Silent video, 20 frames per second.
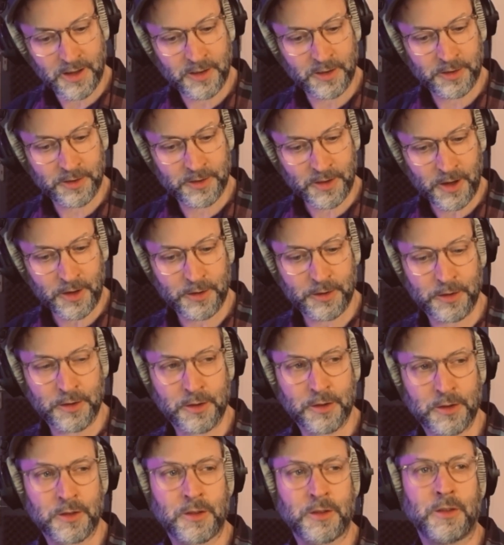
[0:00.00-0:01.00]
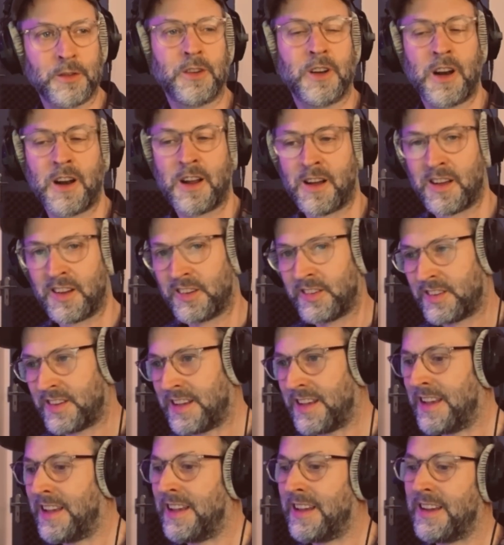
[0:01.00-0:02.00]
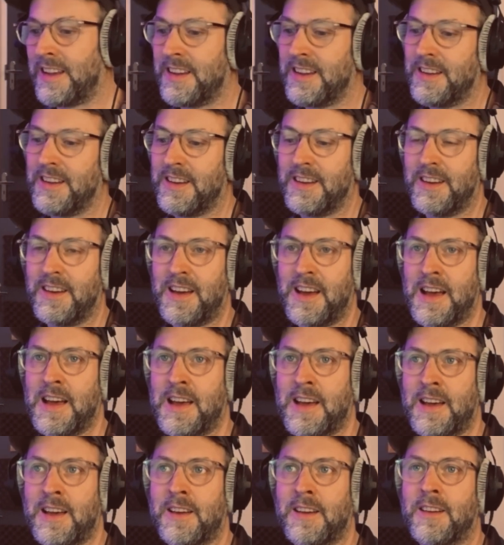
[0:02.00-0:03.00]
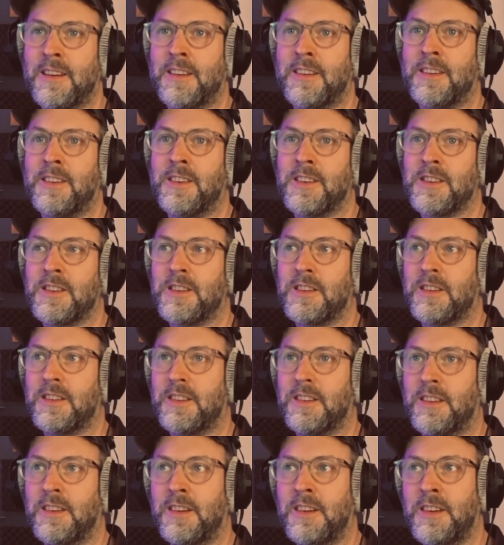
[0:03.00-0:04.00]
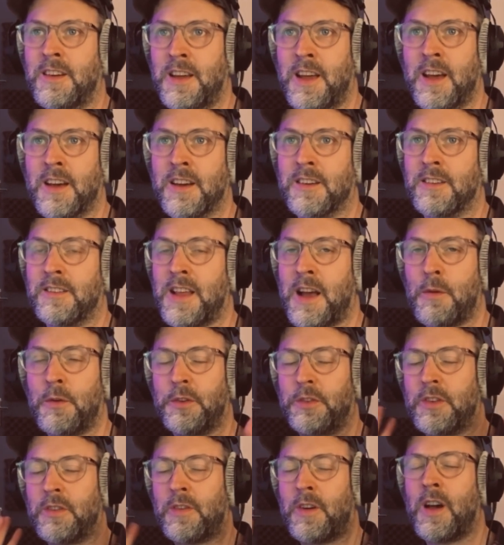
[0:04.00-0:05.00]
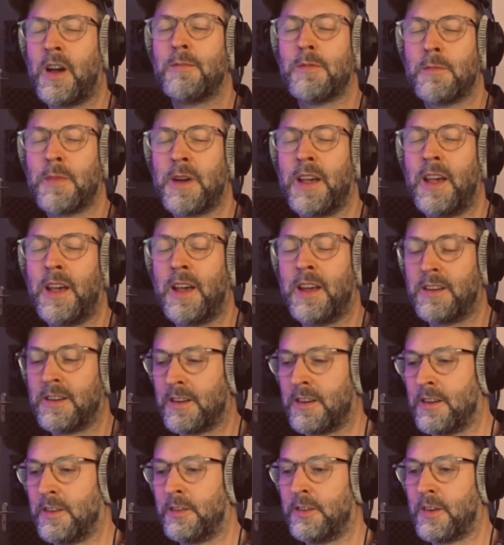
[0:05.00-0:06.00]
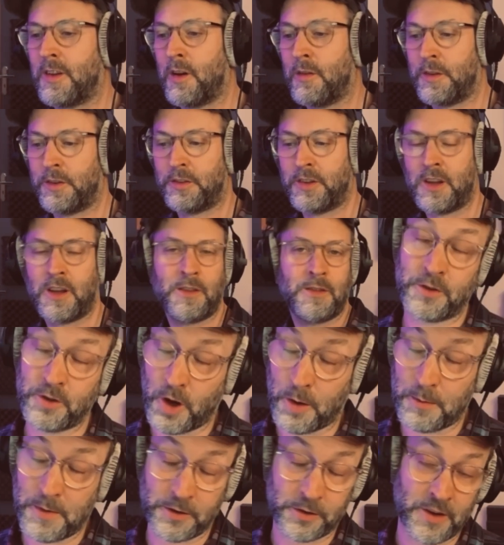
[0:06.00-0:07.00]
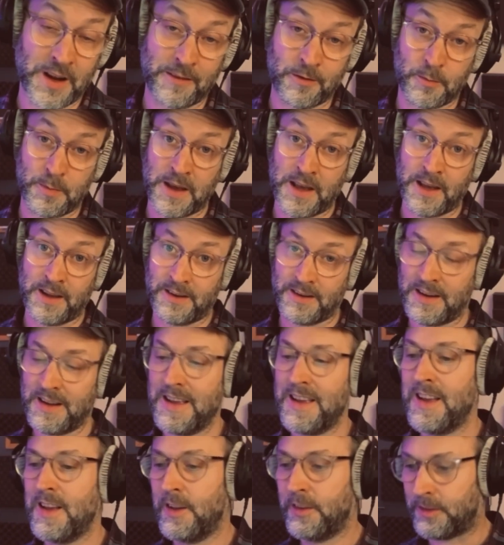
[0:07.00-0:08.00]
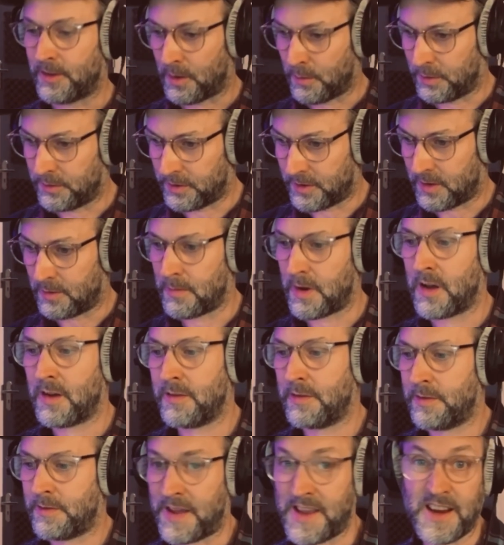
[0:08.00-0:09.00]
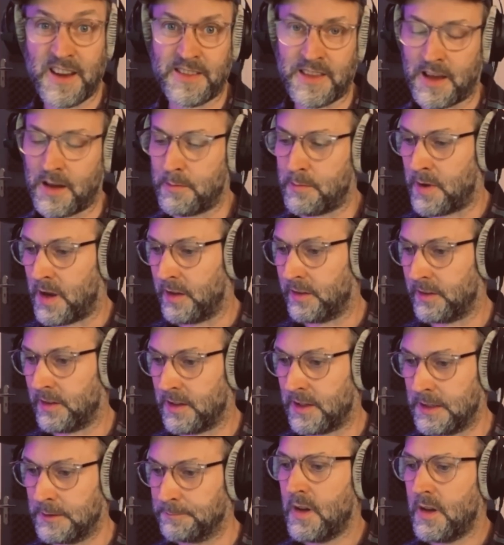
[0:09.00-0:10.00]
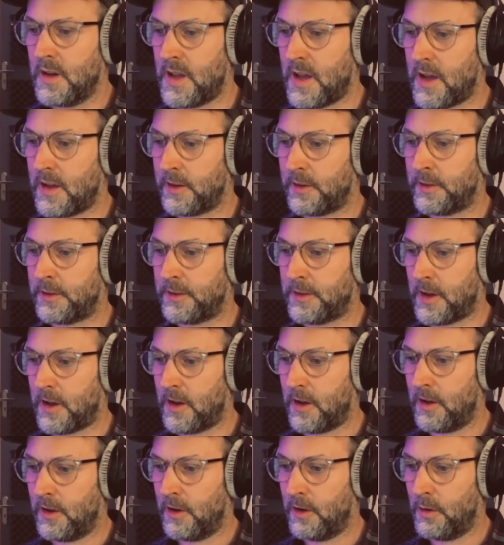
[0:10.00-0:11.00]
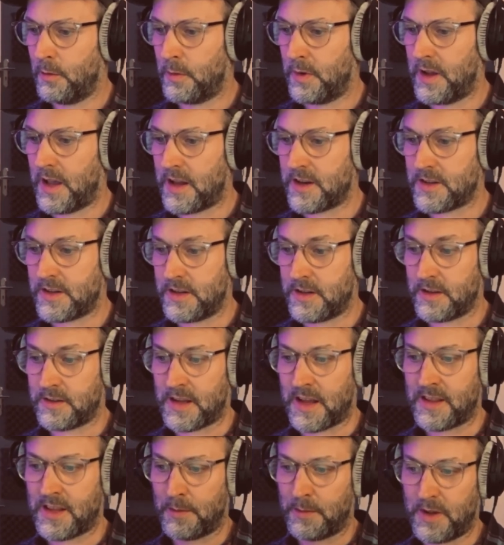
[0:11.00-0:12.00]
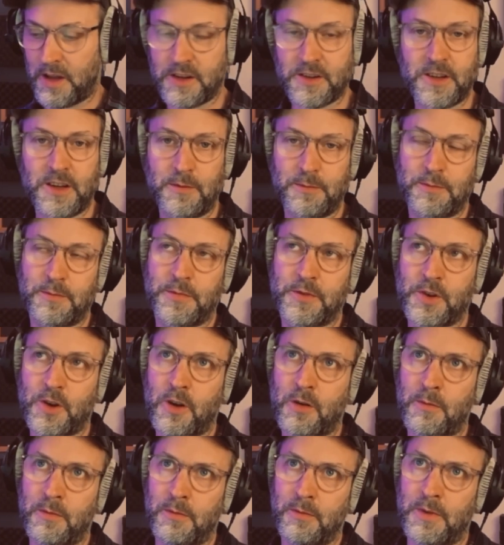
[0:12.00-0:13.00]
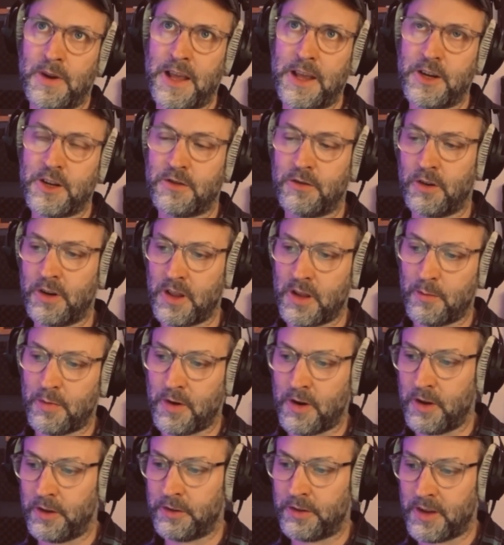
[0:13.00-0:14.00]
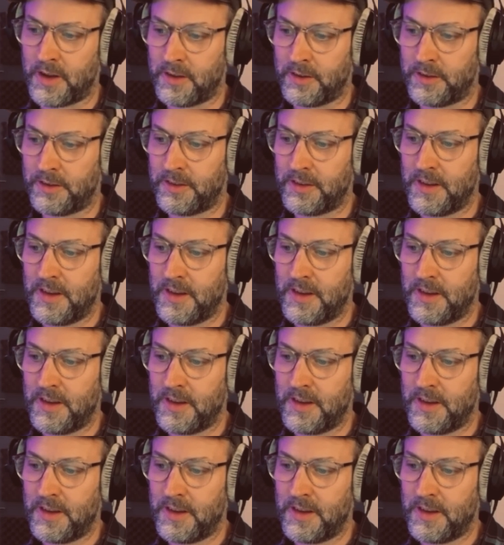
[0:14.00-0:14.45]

subtle, classy, and yeah, that was the vibe in my head. And obviously Tom doesn't have a band, so I wanted to fake that basically. Yeah, so we actually did that, and then Tom later on in the process